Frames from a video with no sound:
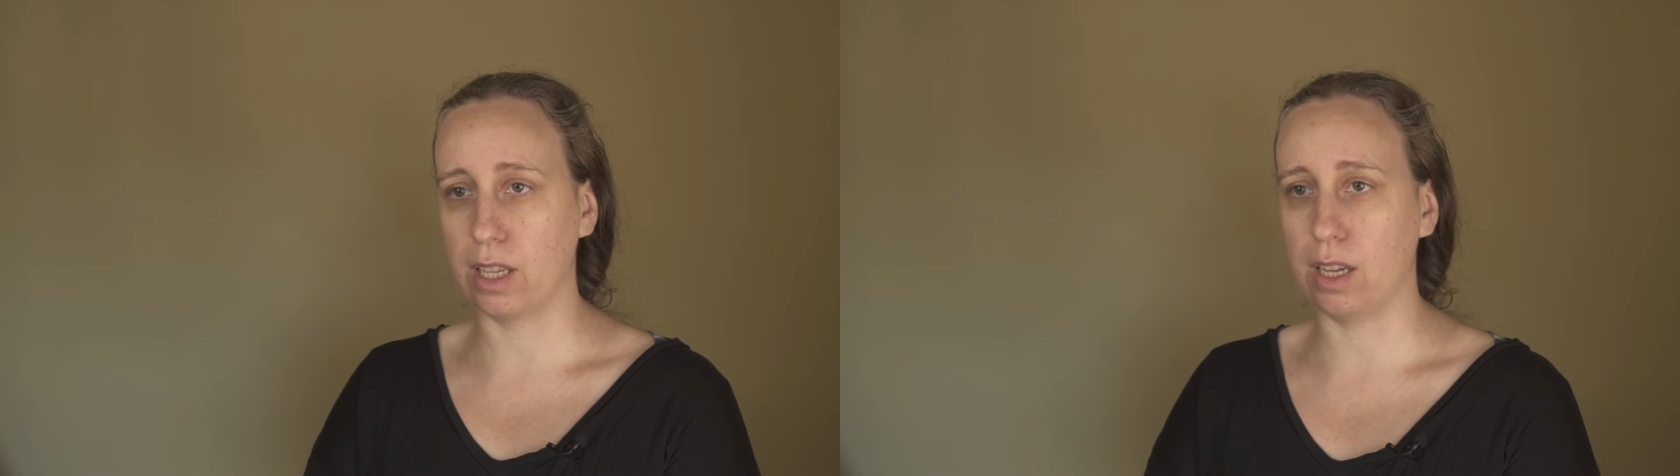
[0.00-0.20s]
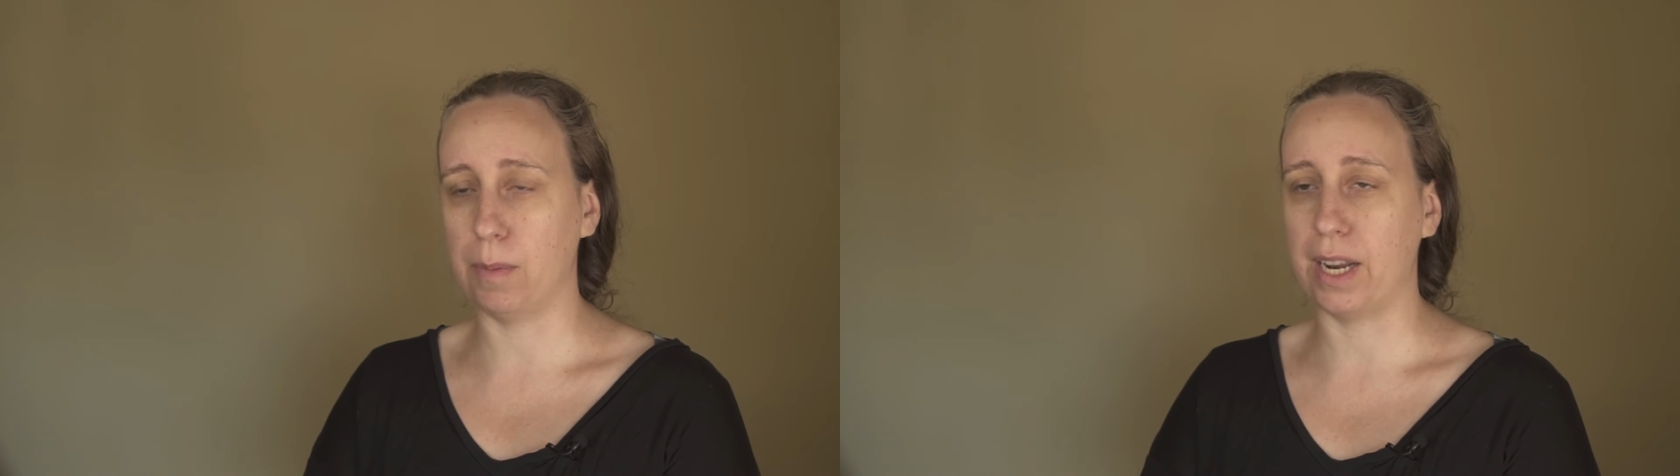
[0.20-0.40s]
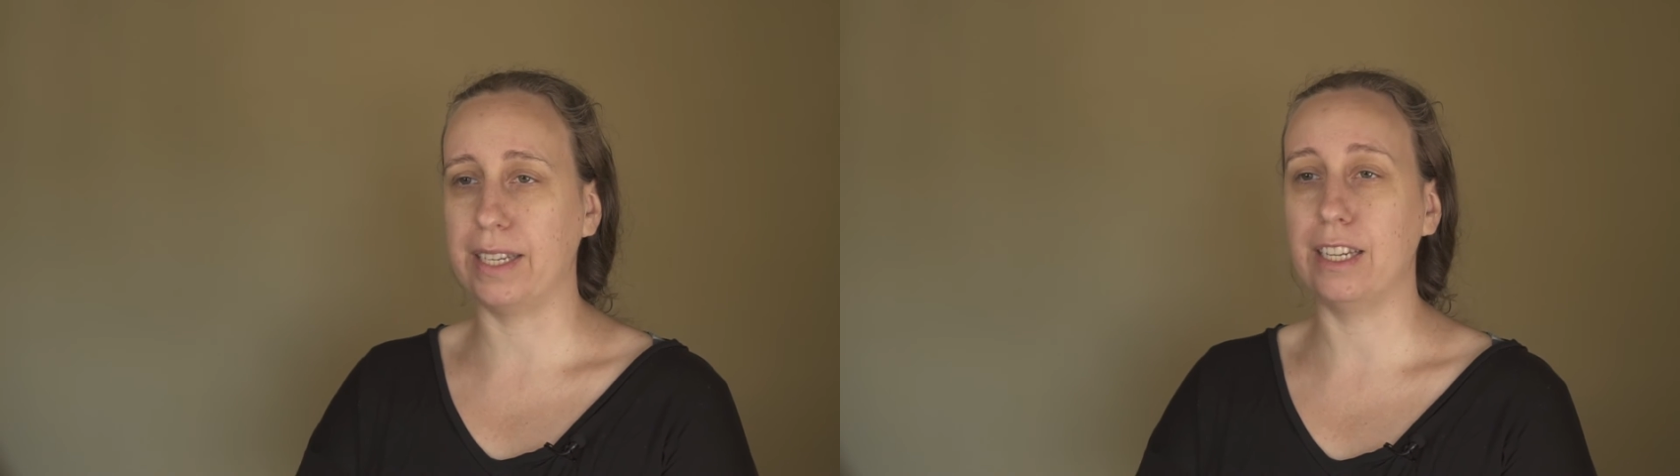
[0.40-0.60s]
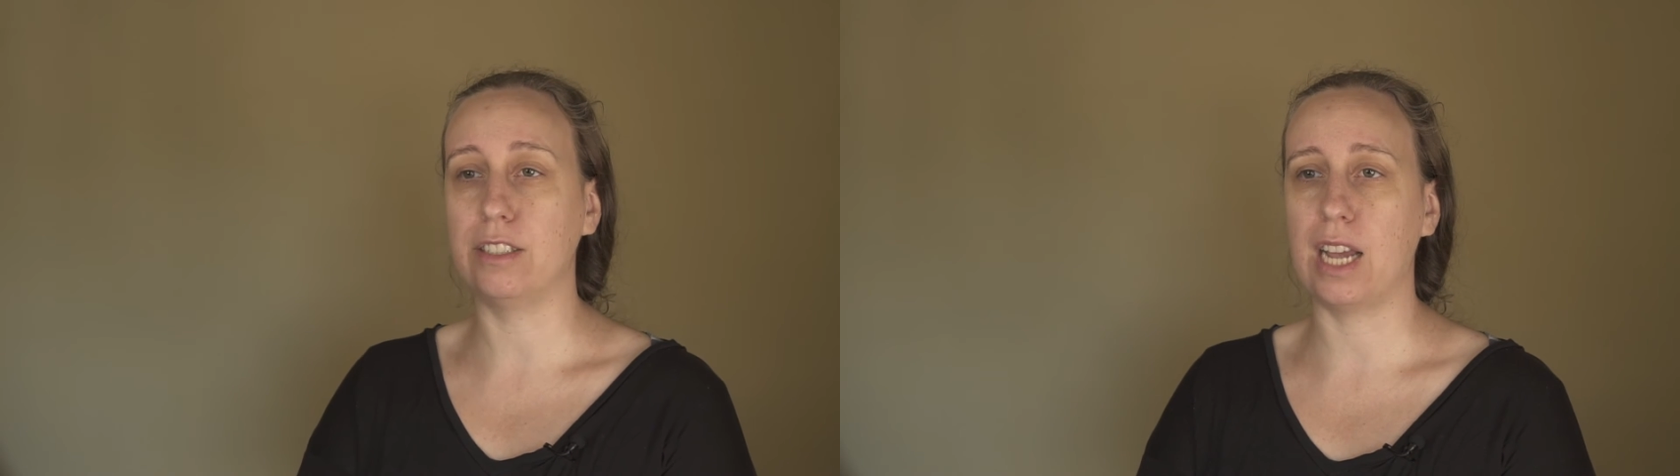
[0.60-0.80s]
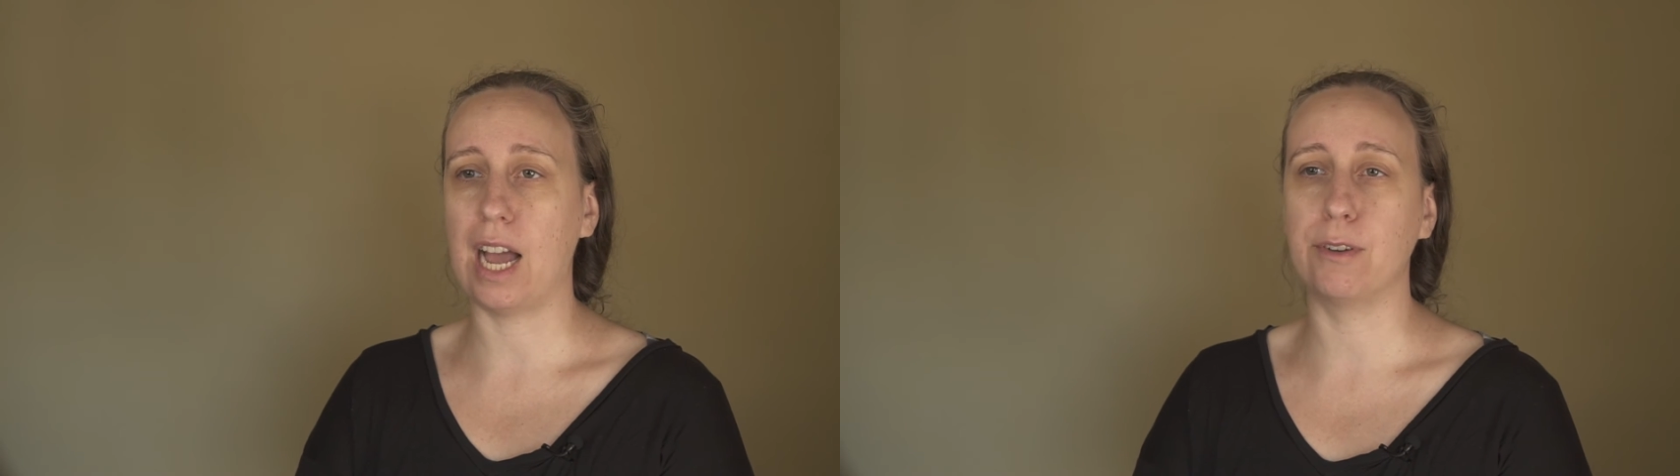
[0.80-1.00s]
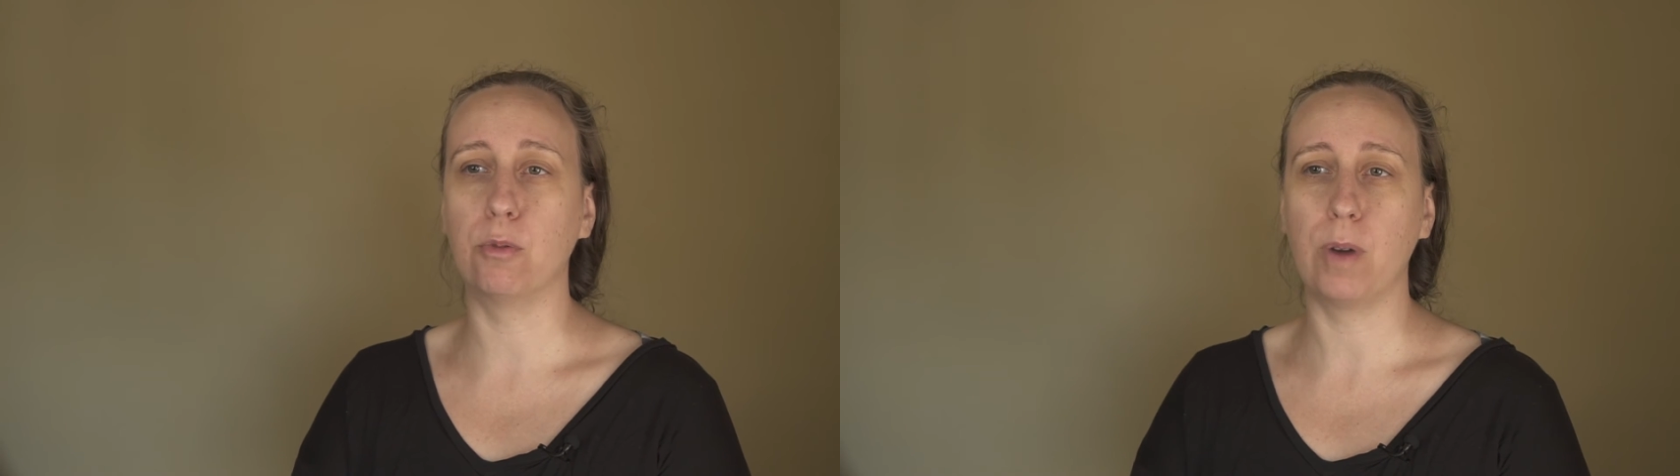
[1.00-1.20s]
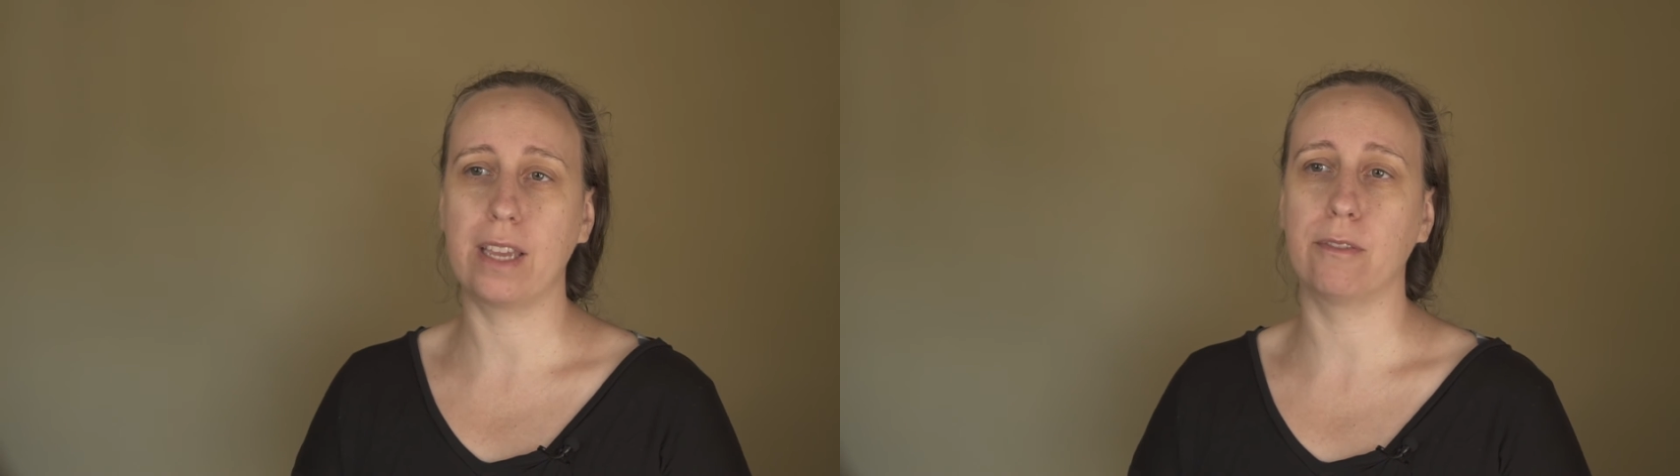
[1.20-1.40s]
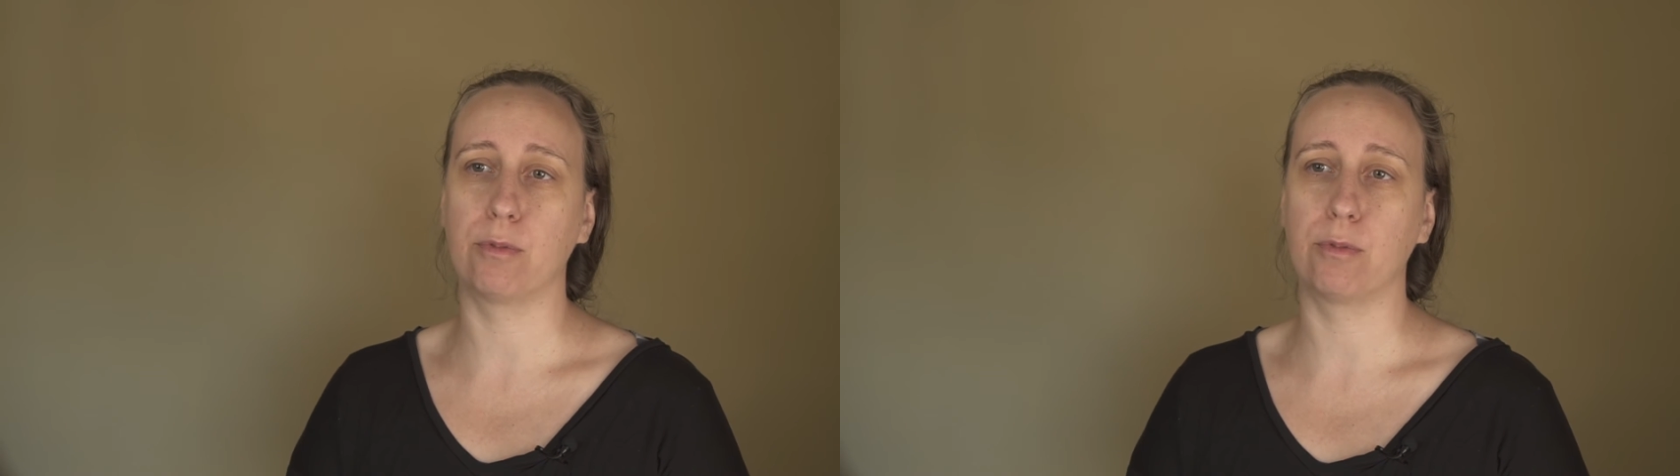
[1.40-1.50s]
them and I needed to have a way of